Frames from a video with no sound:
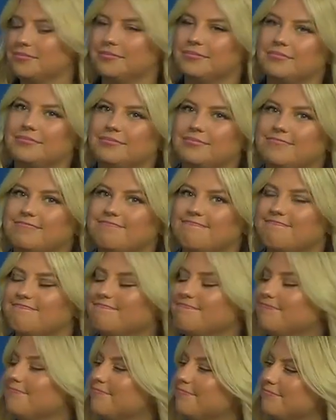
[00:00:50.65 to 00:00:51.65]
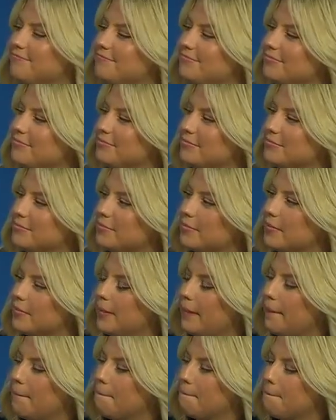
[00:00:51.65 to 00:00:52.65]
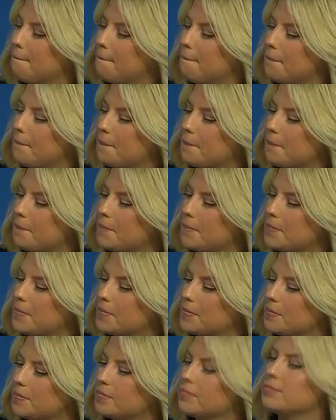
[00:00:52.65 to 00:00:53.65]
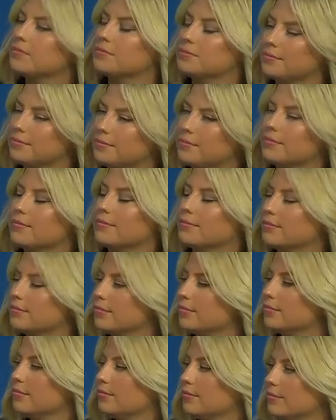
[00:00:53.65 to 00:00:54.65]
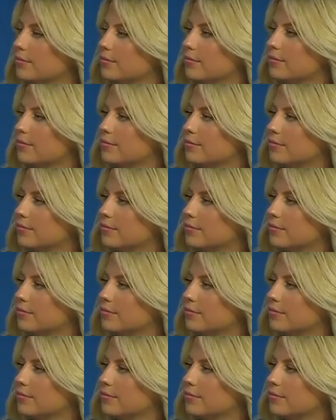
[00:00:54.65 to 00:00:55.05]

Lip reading: (silent)